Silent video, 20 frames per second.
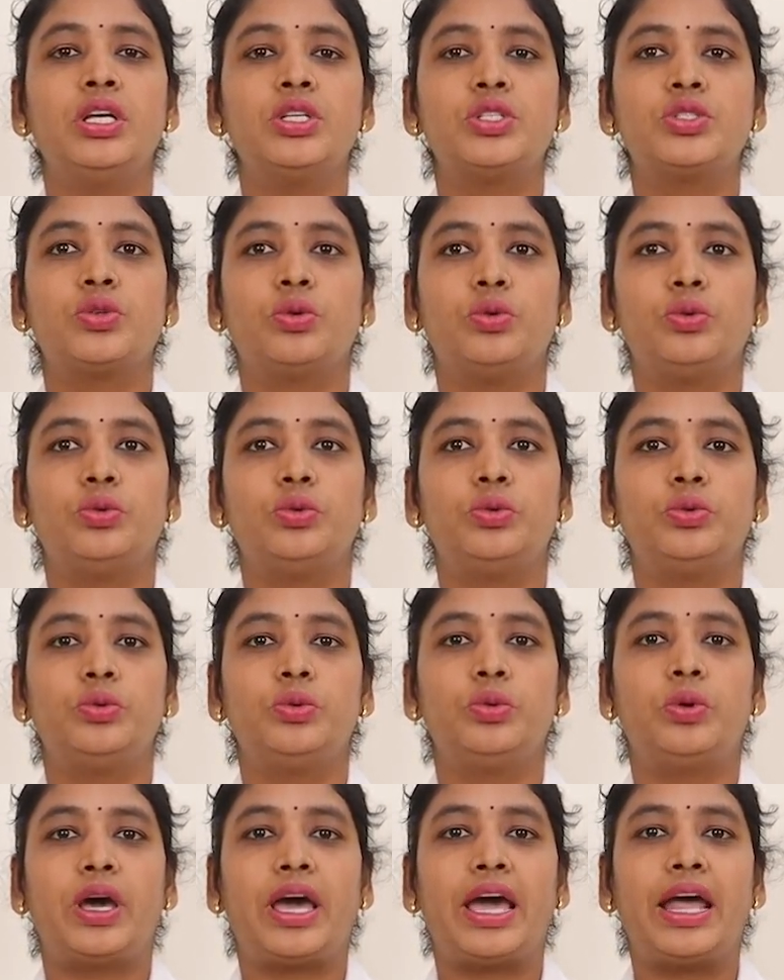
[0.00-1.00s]

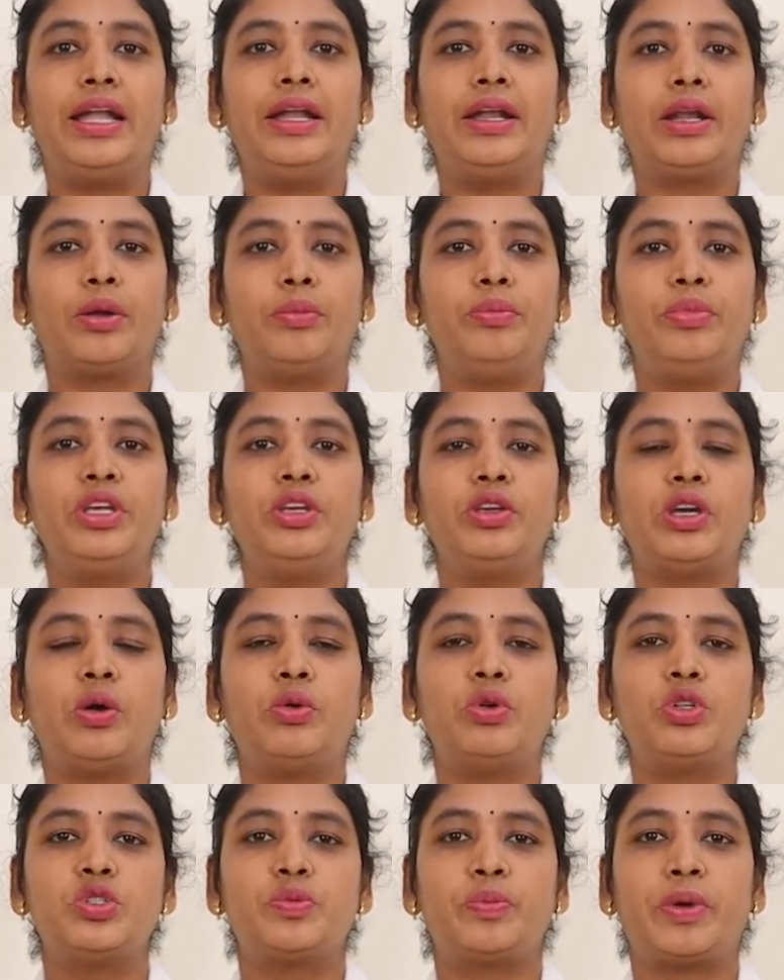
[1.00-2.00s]
So hand rubbing, you
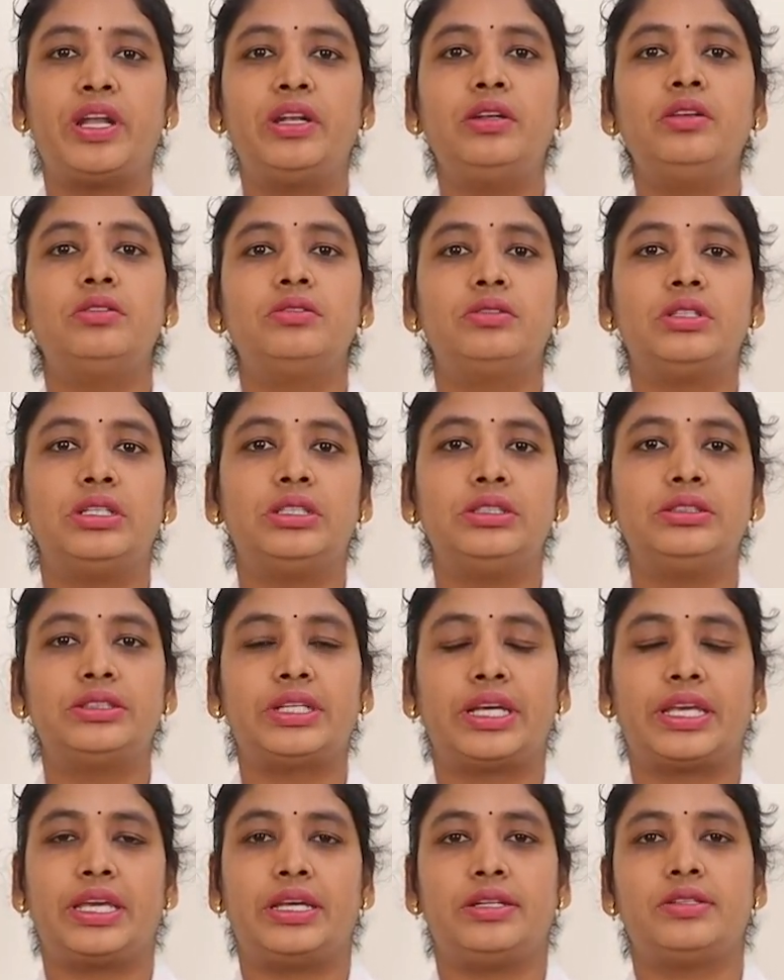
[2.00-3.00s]
have to spend 30
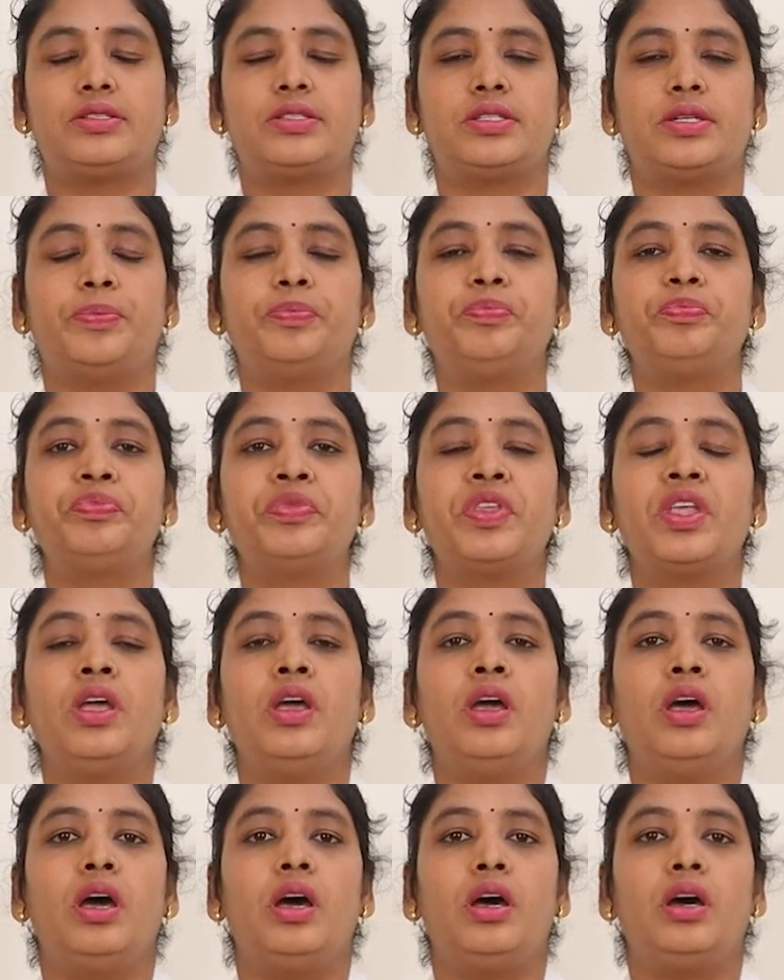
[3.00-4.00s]
seconds.
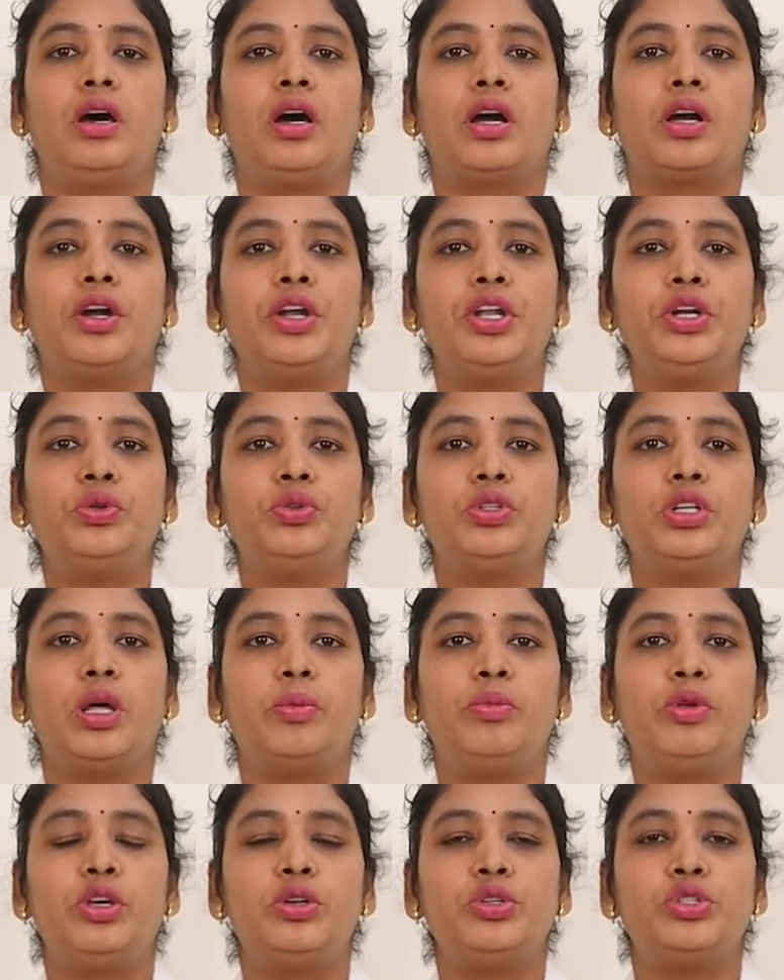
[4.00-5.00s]
According to the
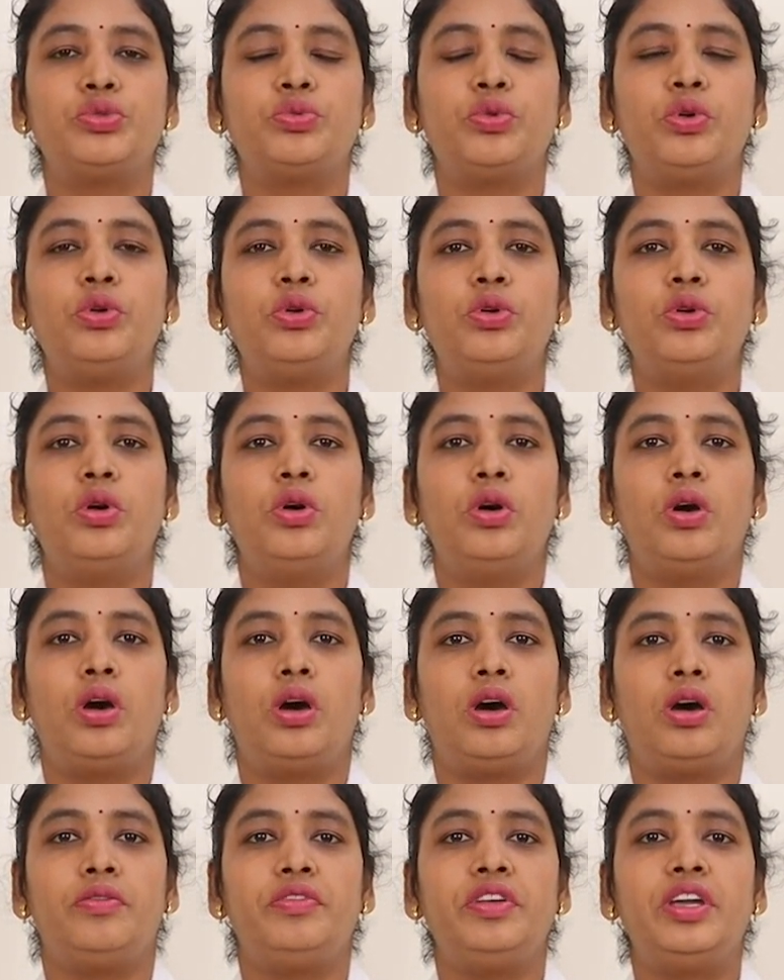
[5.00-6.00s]
WHO,
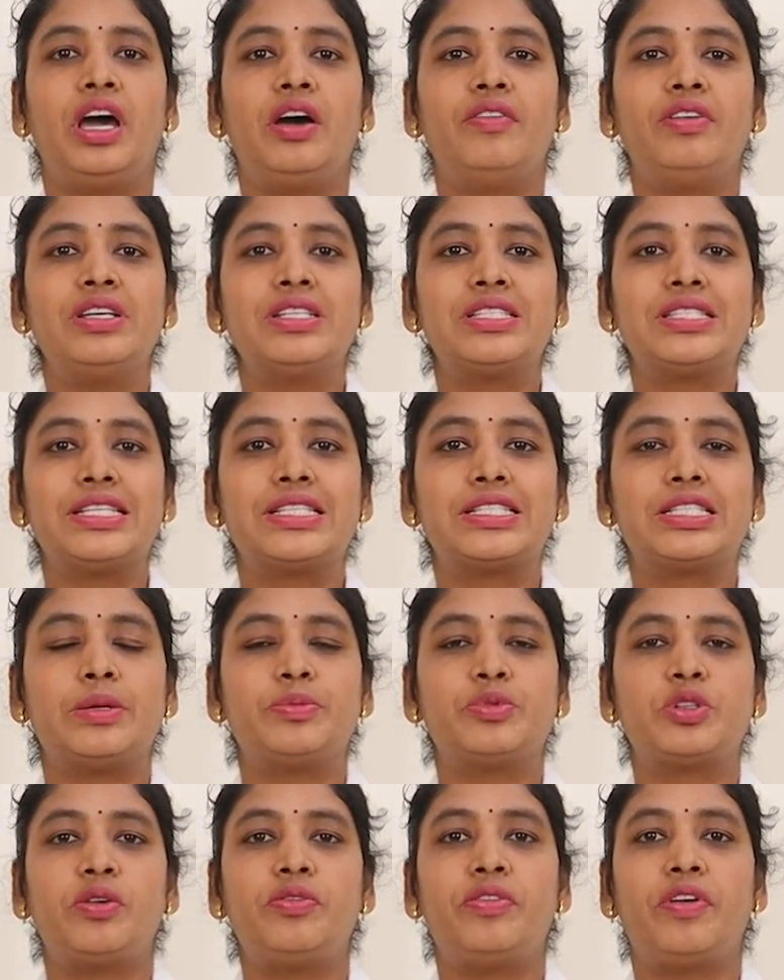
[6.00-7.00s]
we have 6
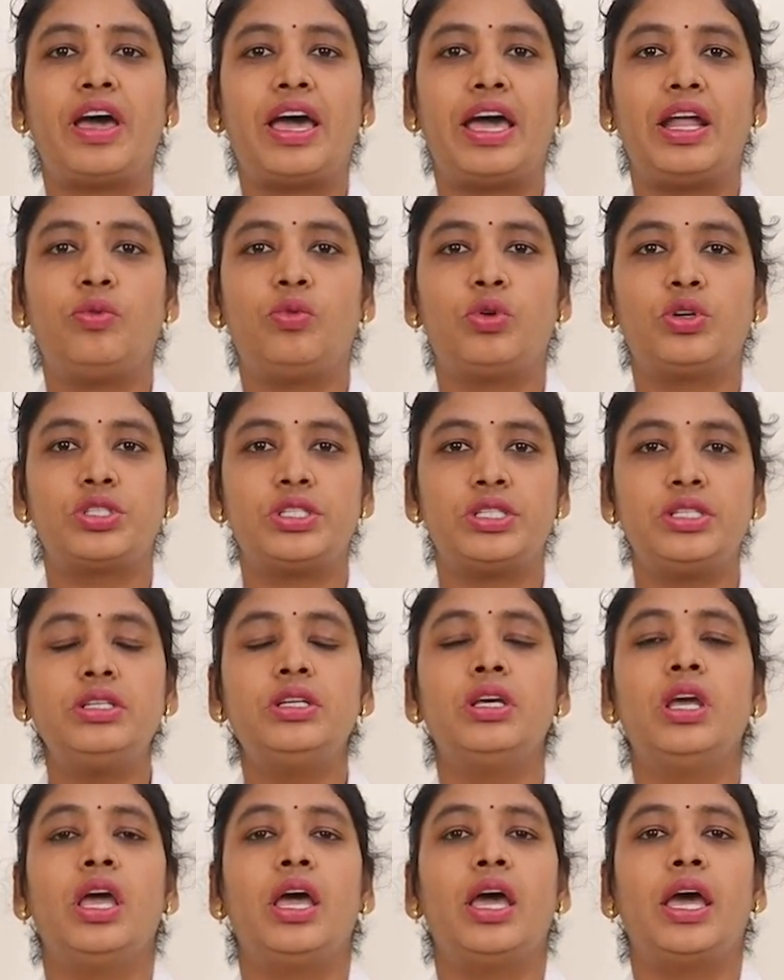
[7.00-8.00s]
steps of hand washing
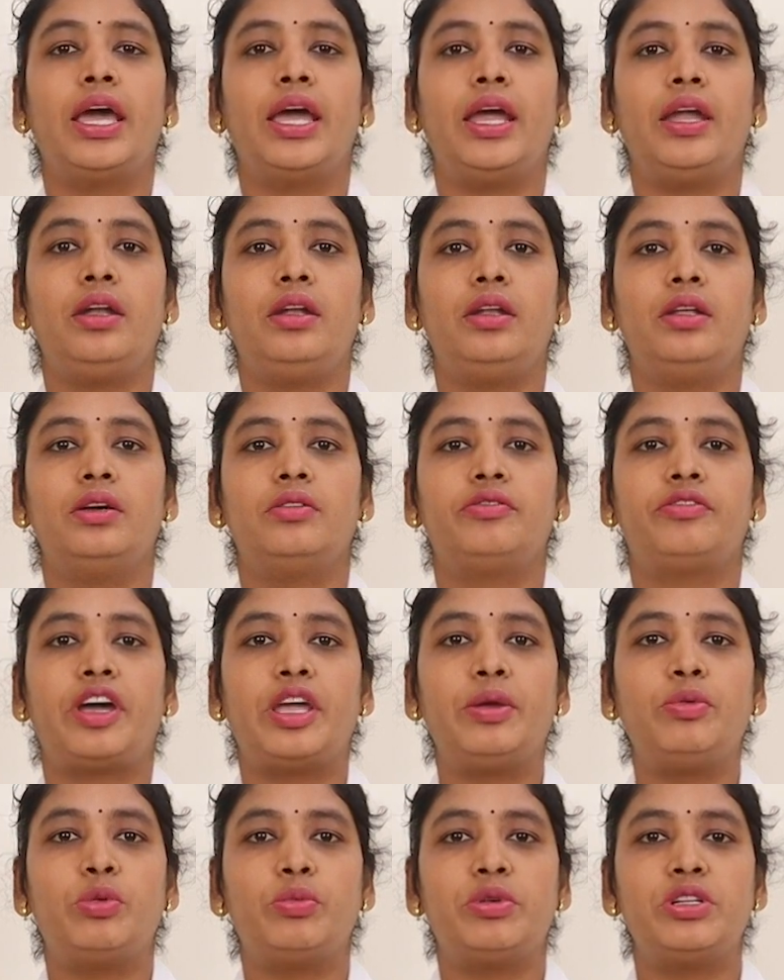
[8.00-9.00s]
and
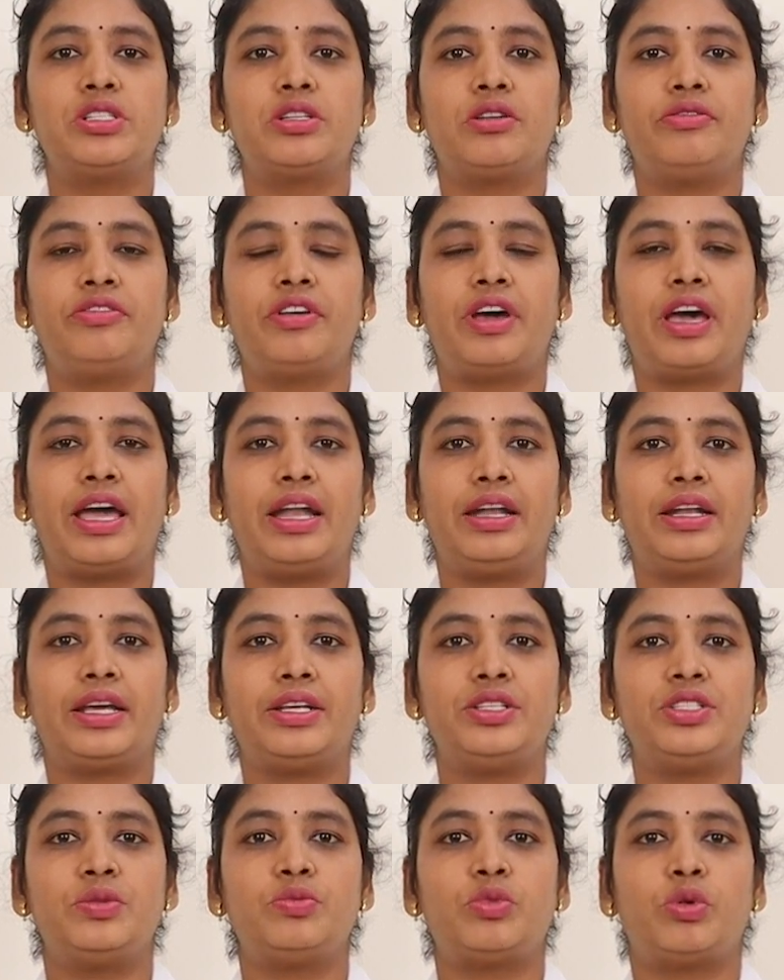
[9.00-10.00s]
5 moments of hand
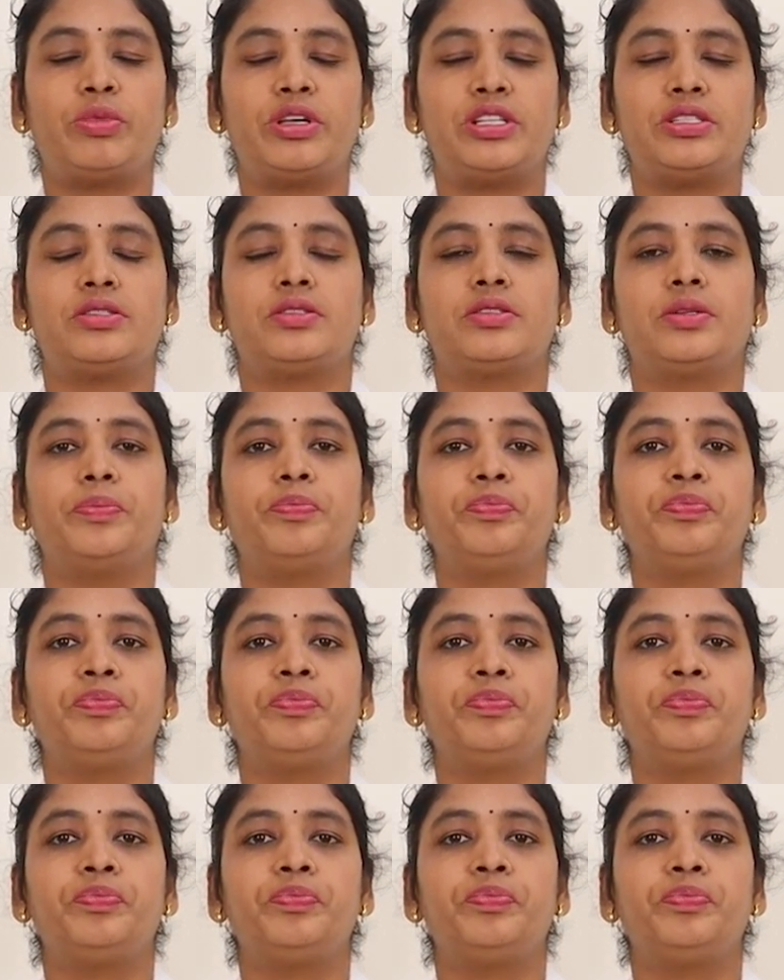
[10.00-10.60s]
hygiene moments.